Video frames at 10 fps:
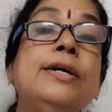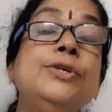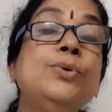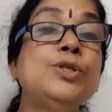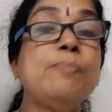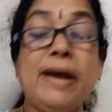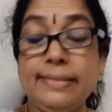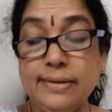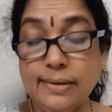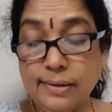used by
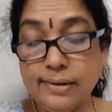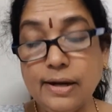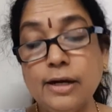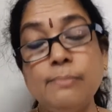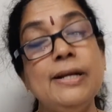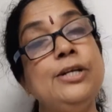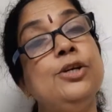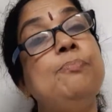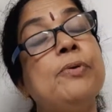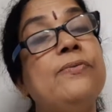the government
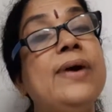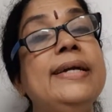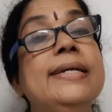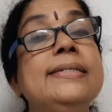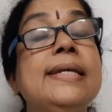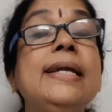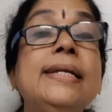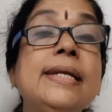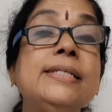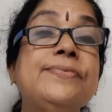to provide us
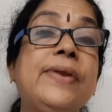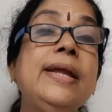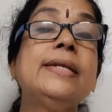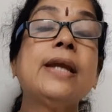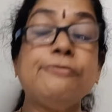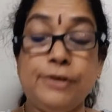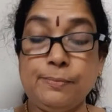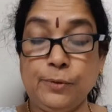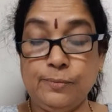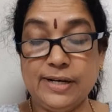hindrance-free
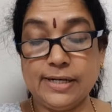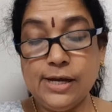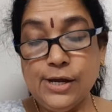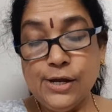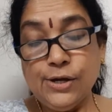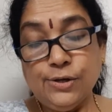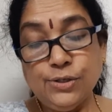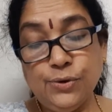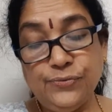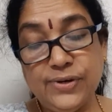traffic movement.
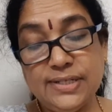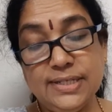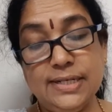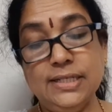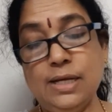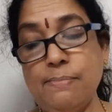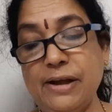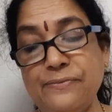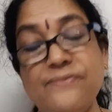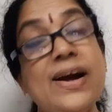So first is
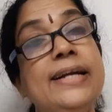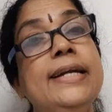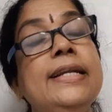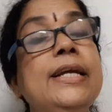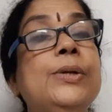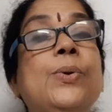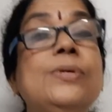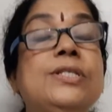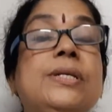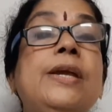by widening
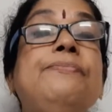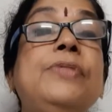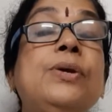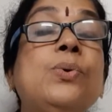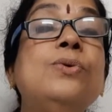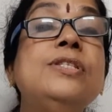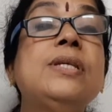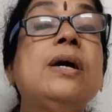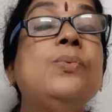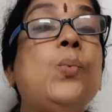roads. If the roads
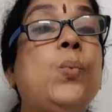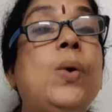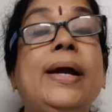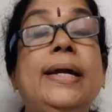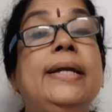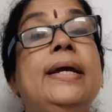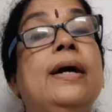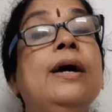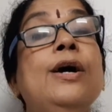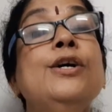are
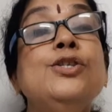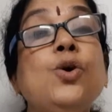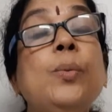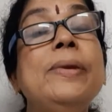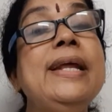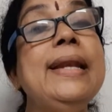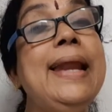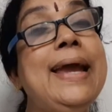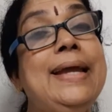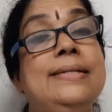wide, so many
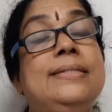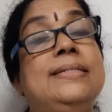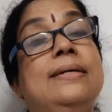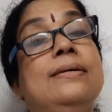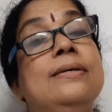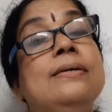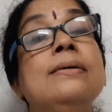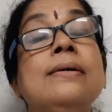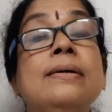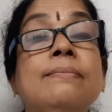lanes
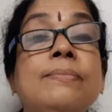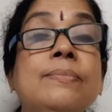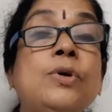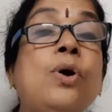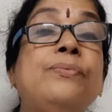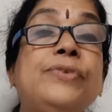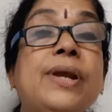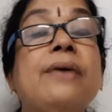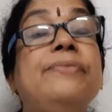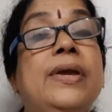of
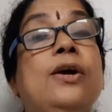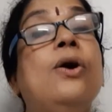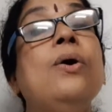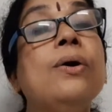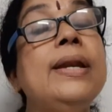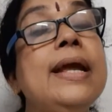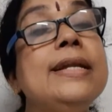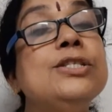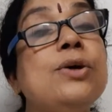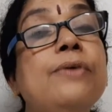traffic or
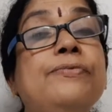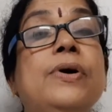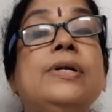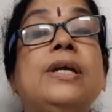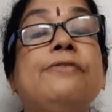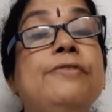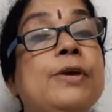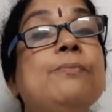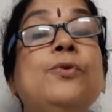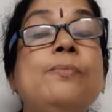lanes of
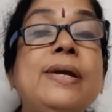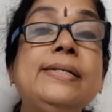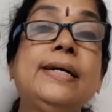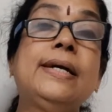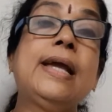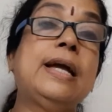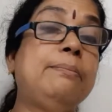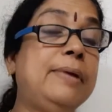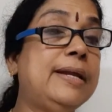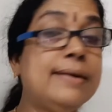traffic movement
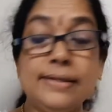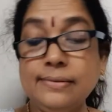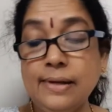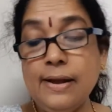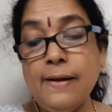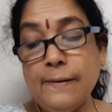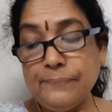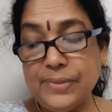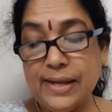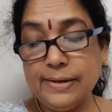can be done.
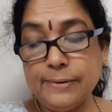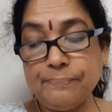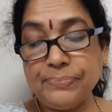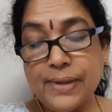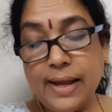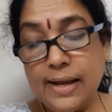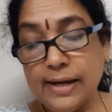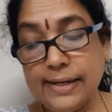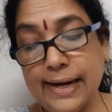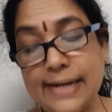Then
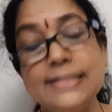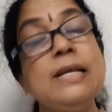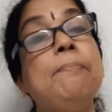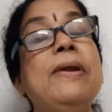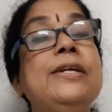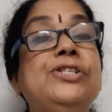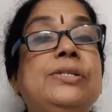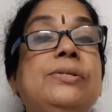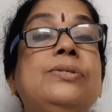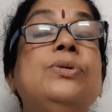grade
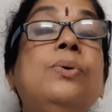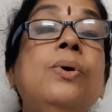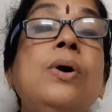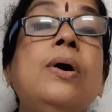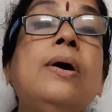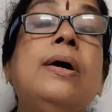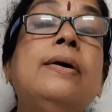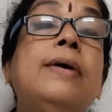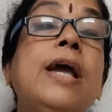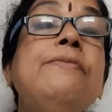separation. So
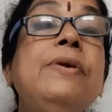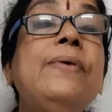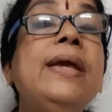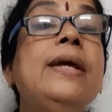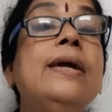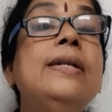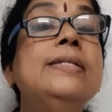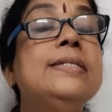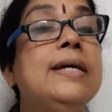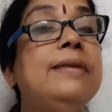heavy
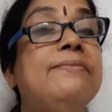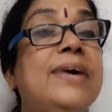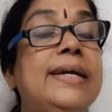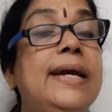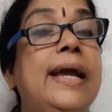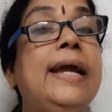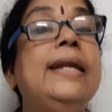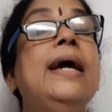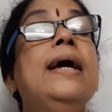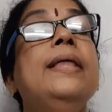vehicles in one
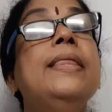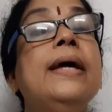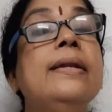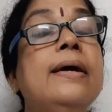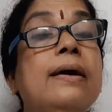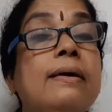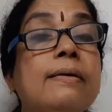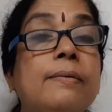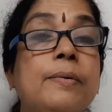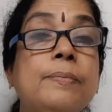lane, then
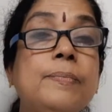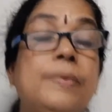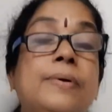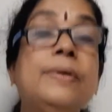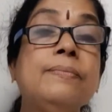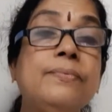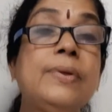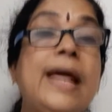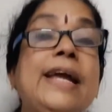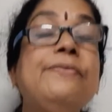
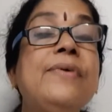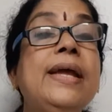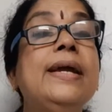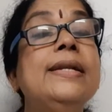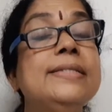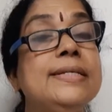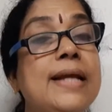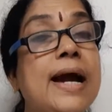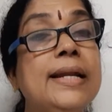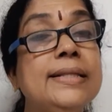light vehicles
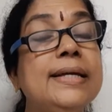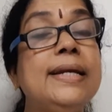in another